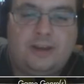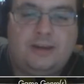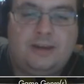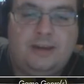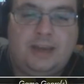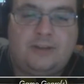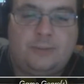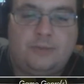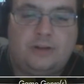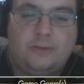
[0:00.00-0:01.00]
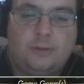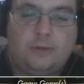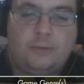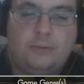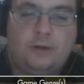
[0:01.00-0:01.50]
It's like, he had some
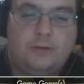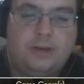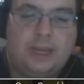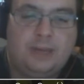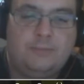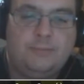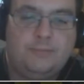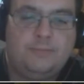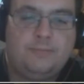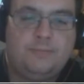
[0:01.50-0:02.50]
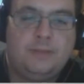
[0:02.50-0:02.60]
stuff he wanted to put into the game,